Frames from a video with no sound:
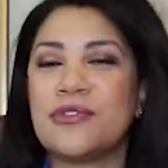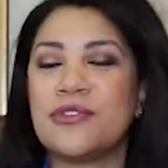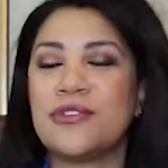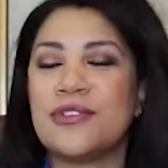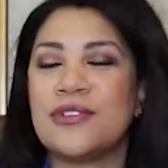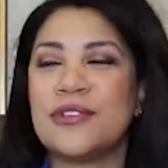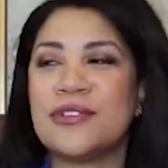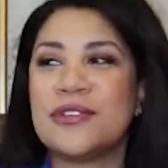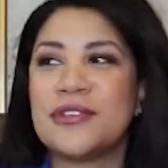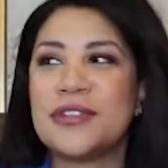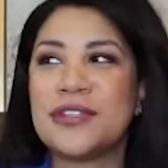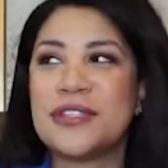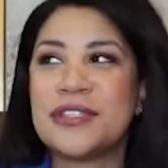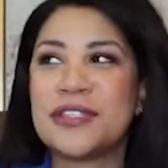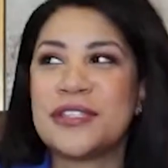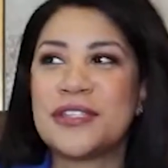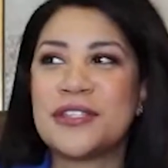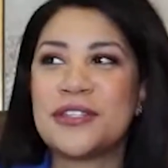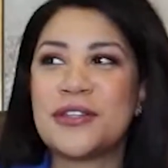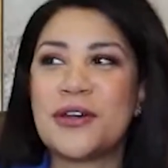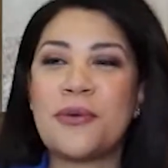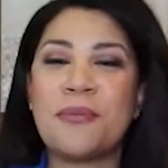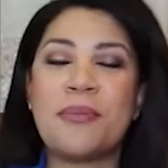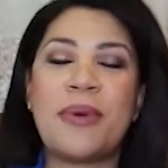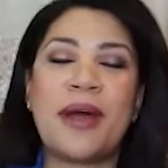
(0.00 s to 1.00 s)
This is
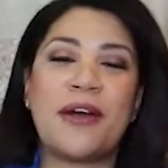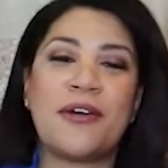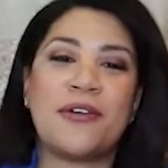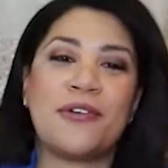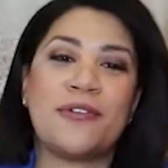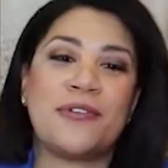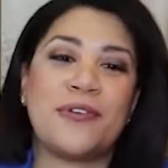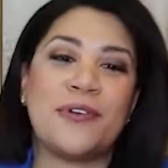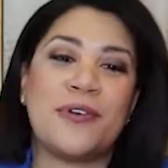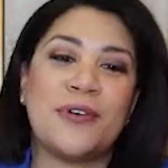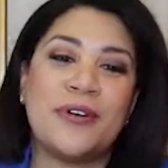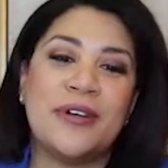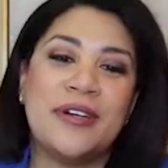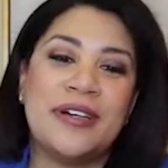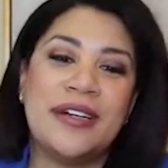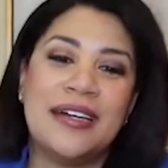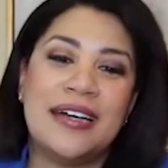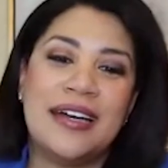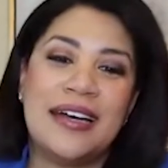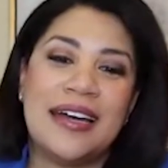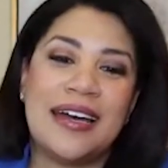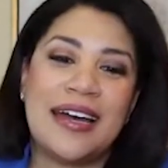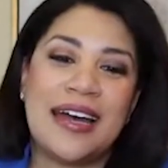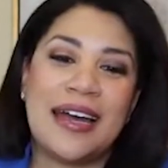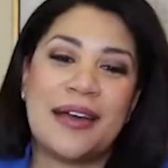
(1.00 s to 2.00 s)
so powerful.
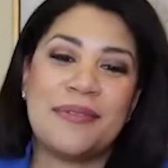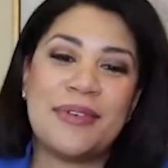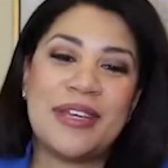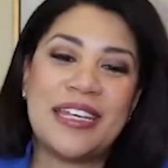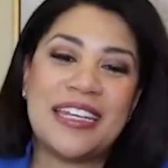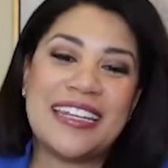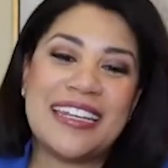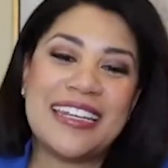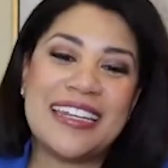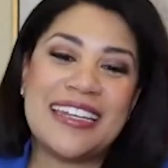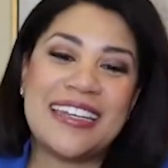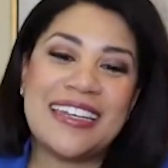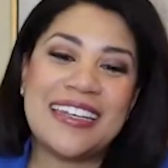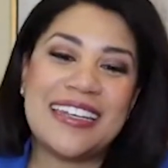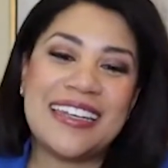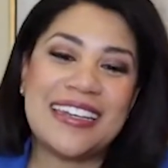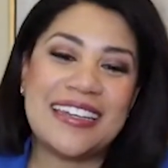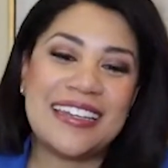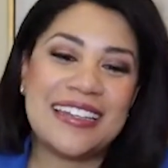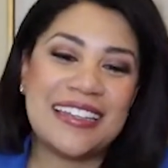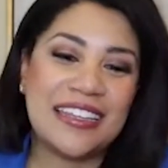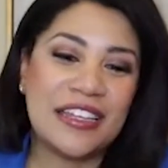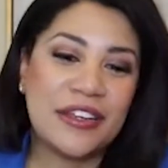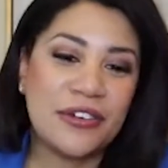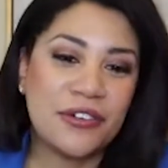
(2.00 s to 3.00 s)
I mean, it
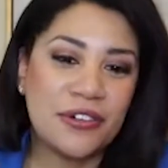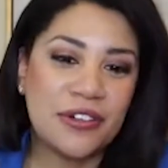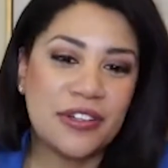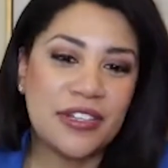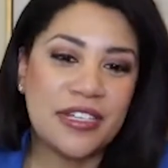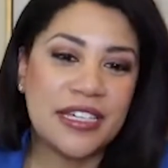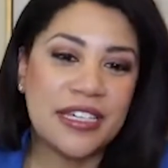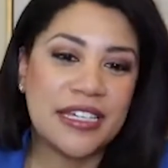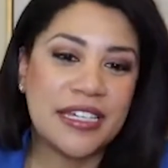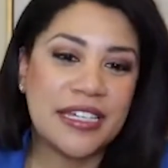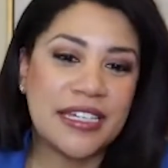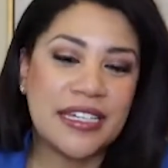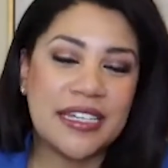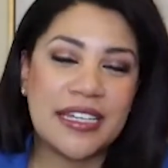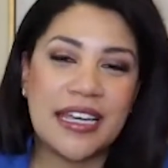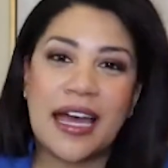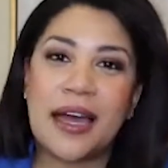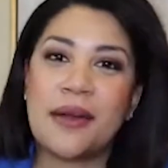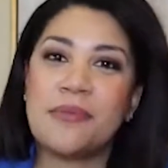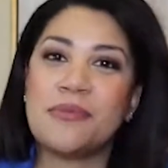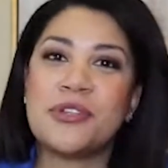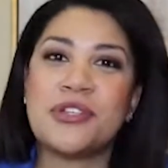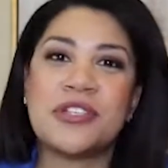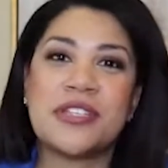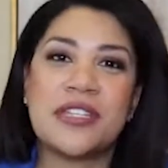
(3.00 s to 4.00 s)
literally, I'm
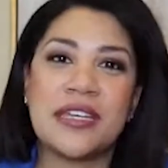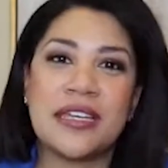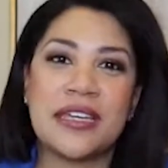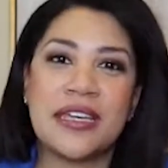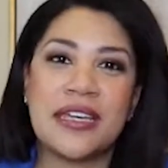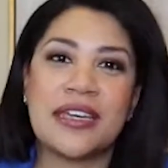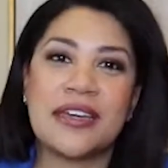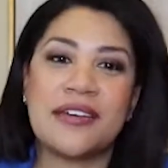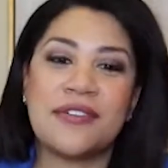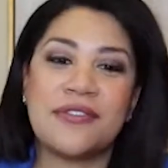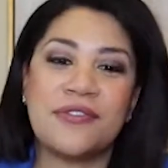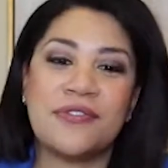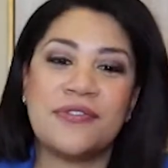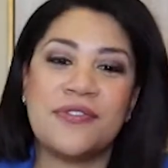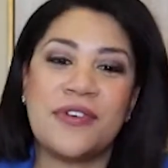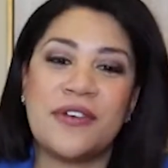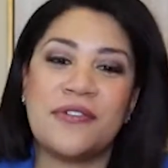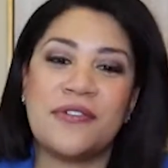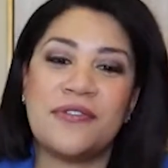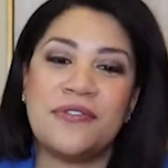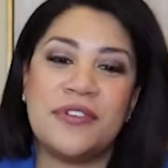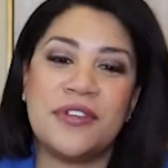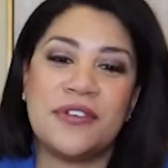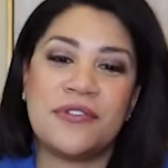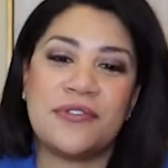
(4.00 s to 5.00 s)
just thinking
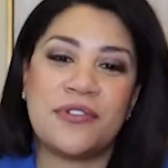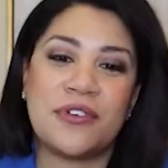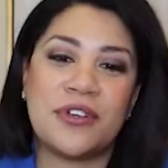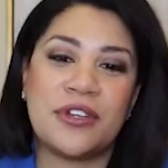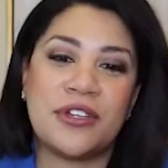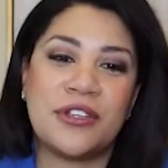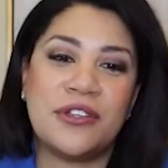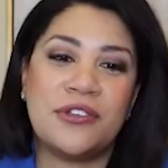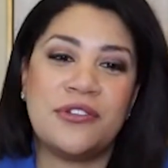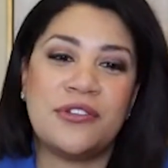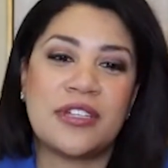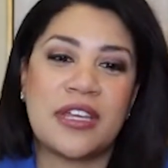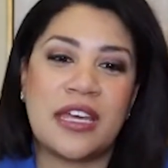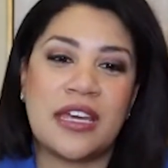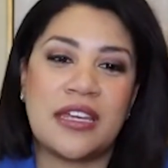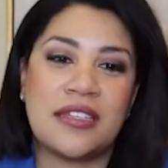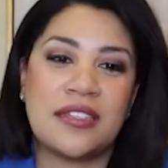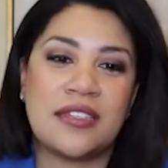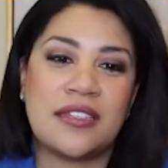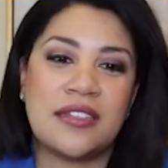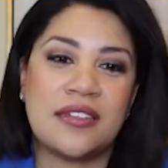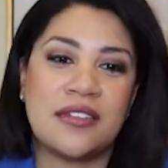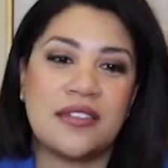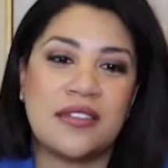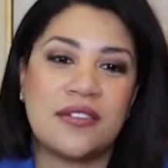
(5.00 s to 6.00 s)
of different use
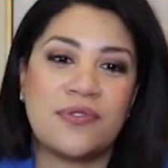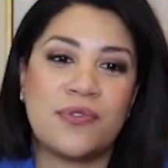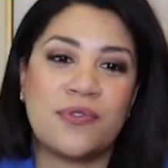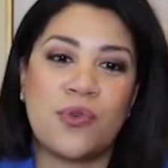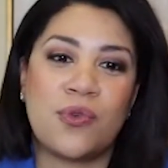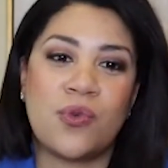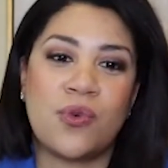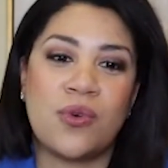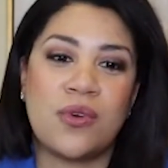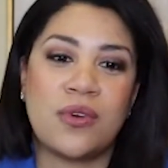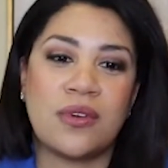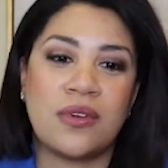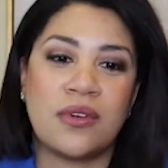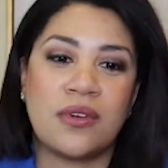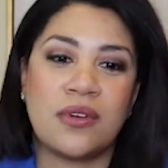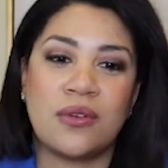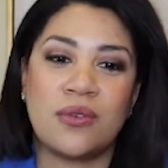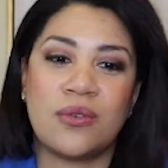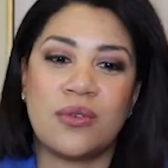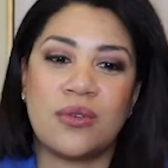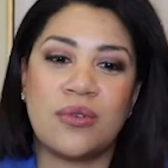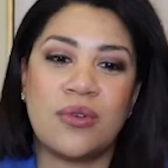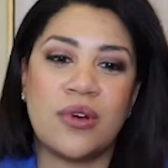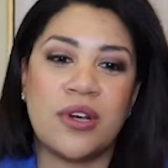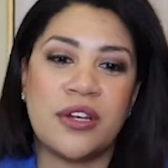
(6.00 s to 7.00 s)
cases for
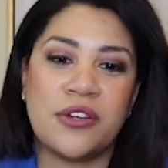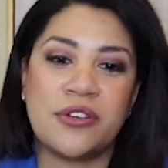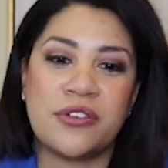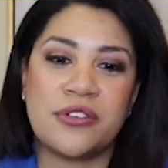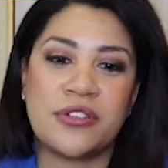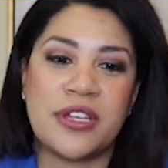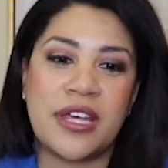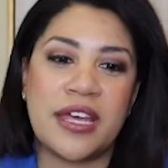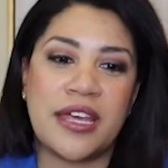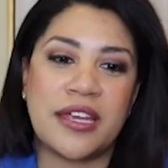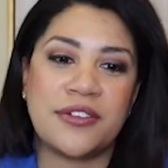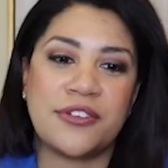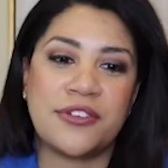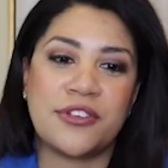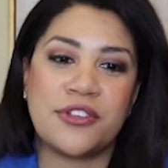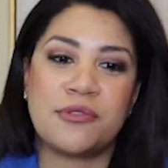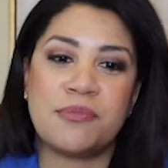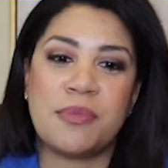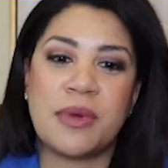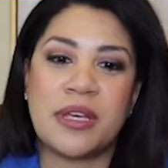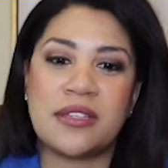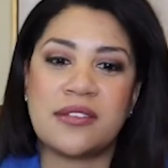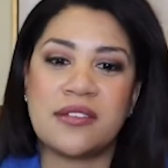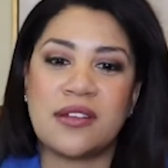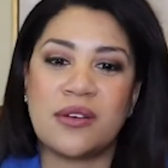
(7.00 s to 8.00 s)
what you're saying just
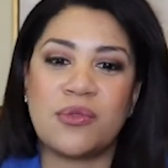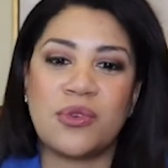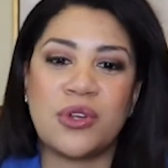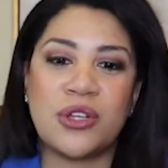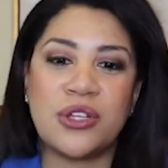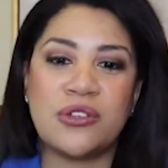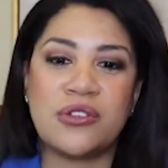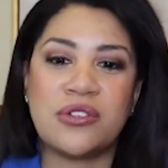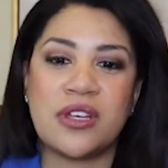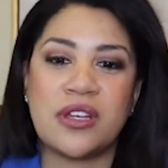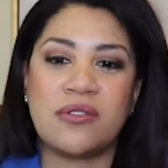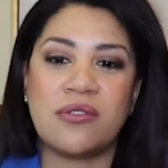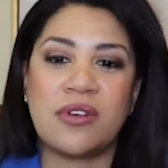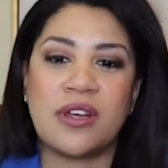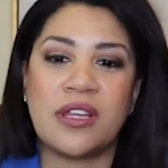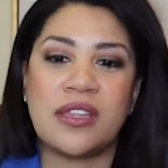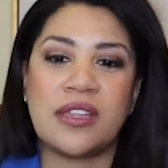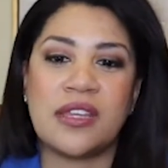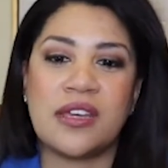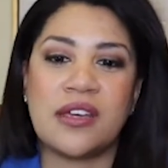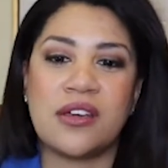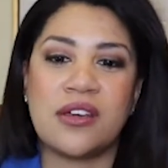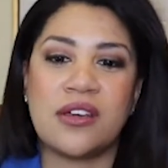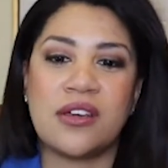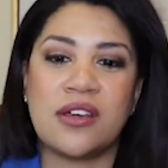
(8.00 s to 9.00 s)
based on what you said right
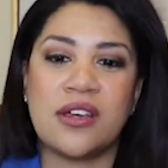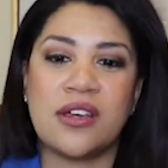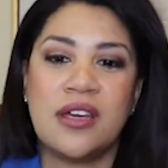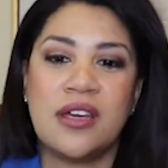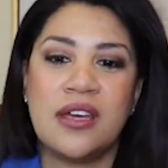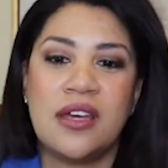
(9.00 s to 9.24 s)
there.